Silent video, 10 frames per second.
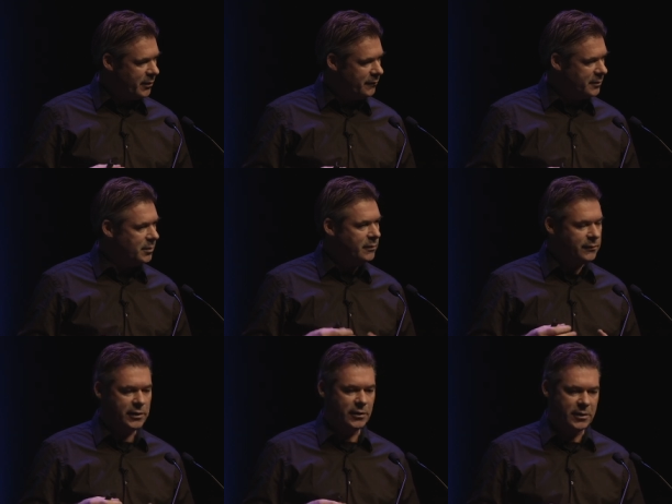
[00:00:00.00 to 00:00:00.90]
profitable
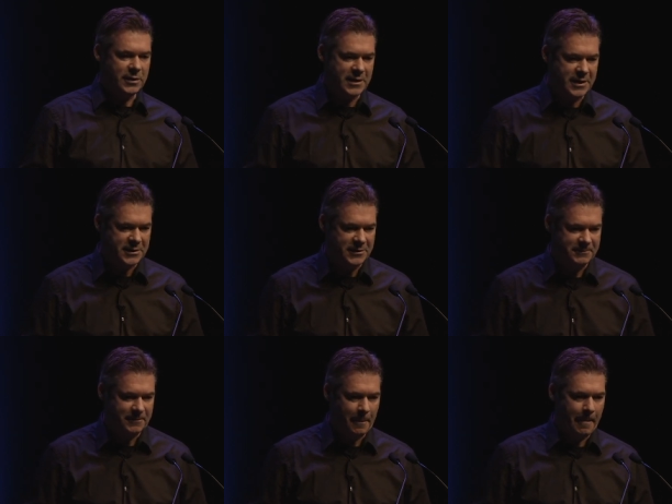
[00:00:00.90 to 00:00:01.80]
for the organization.
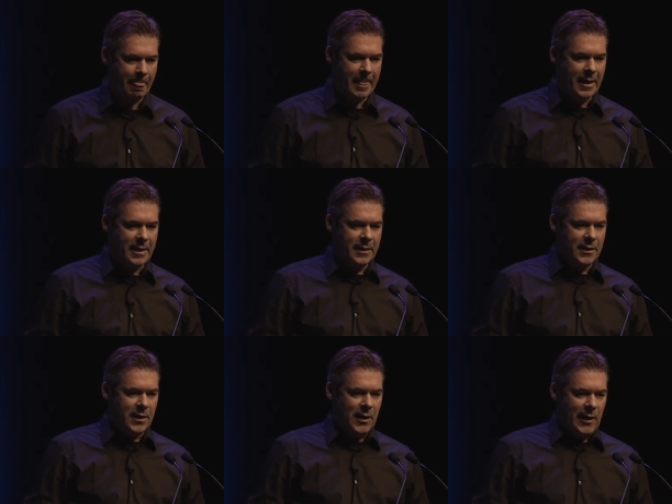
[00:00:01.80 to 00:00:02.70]

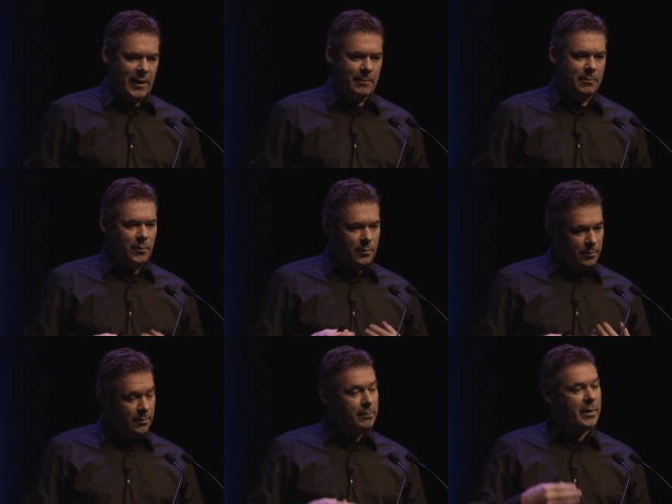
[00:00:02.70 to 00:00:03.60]
Um,
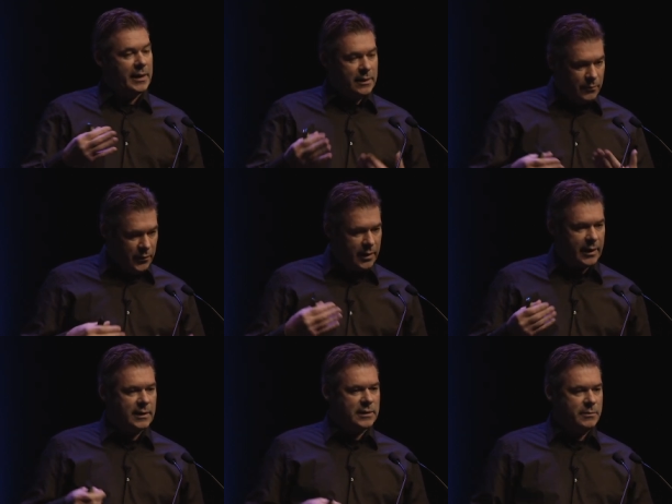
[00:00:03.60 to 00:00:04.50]
by
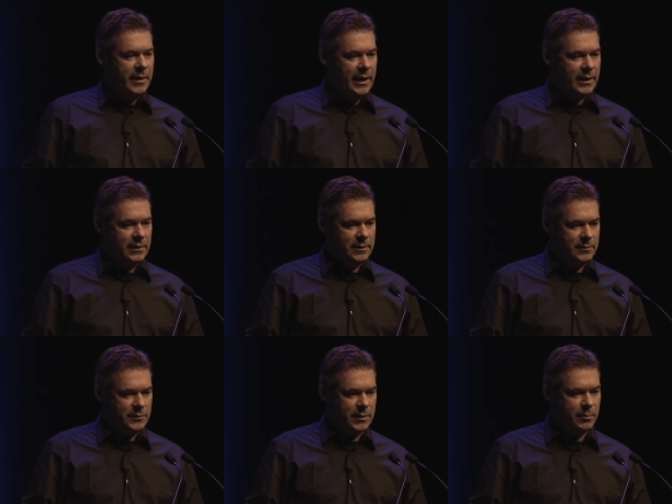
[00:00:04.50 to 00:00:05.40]
working this way,
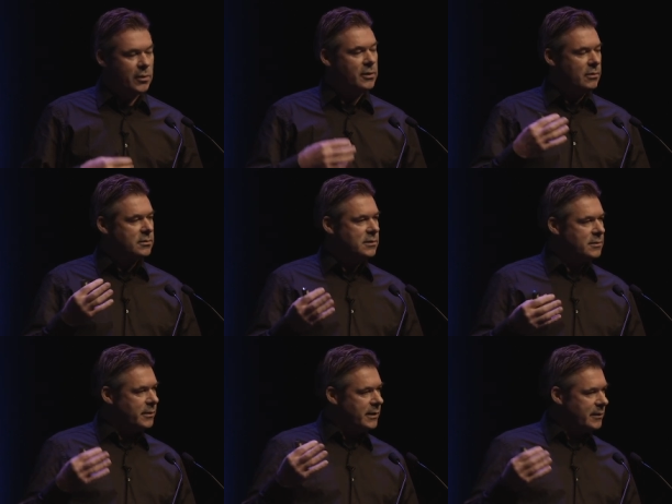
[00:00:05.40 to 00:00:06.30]
the
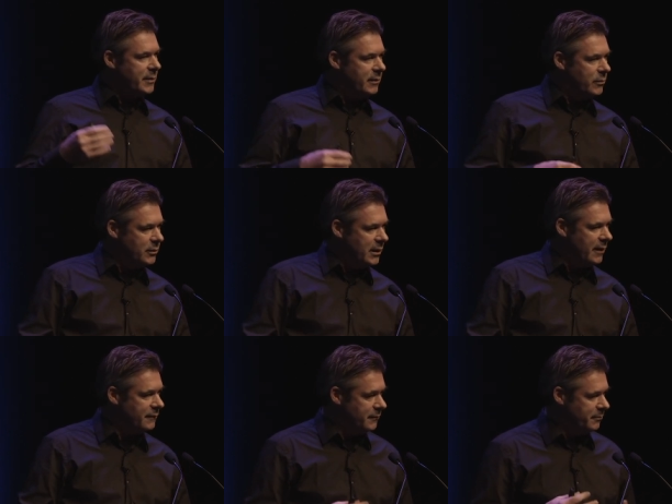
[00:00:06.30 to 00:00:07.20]
prognosis were that we would
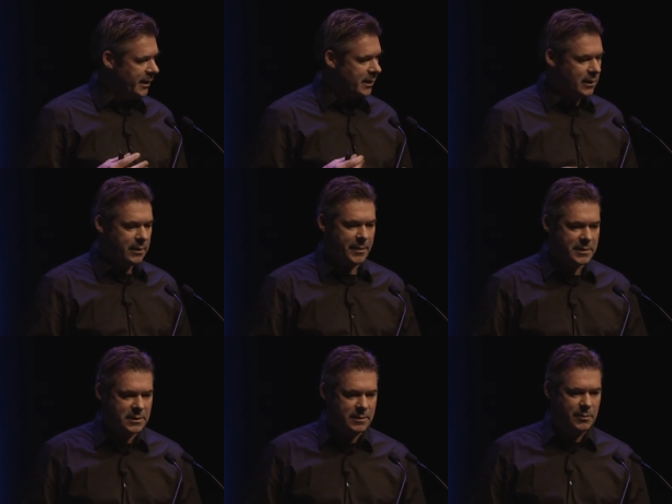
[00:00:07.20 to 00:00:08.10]
have big
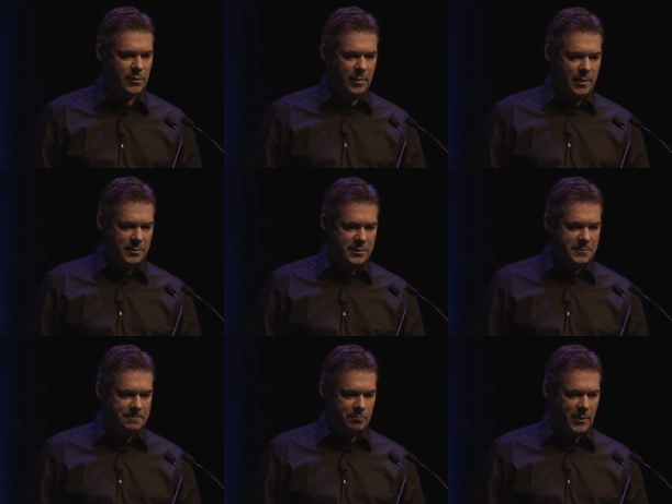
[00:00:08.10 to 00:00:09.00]
capacity
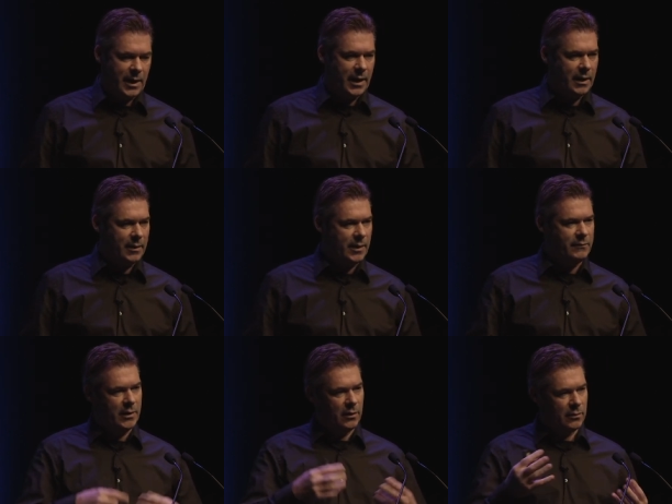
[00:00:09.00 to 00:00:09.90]
problems. Uh,
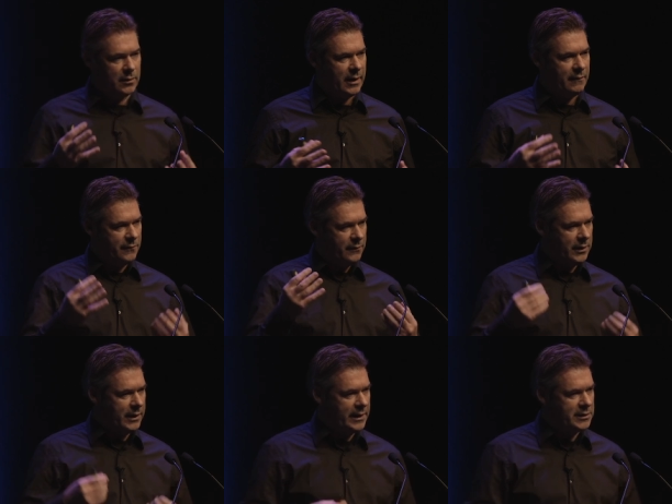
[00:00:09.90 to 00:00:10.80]
we all have
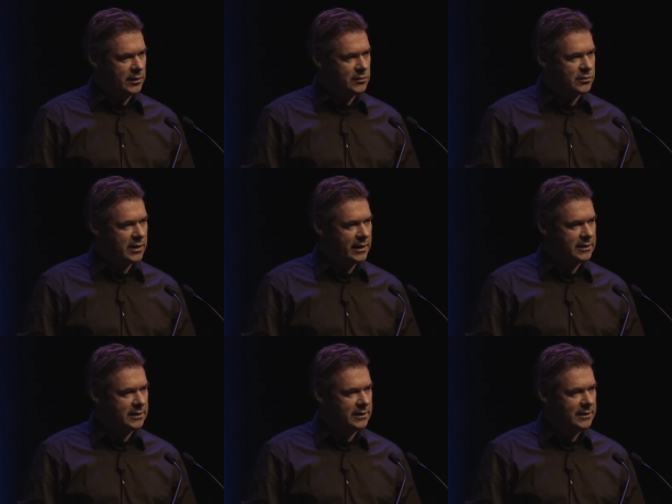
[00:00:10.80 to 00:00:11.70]
an aging
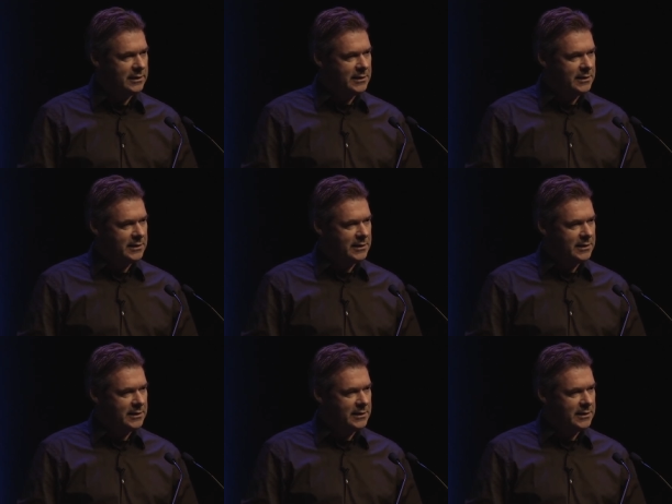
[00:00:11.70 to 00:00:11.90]
society,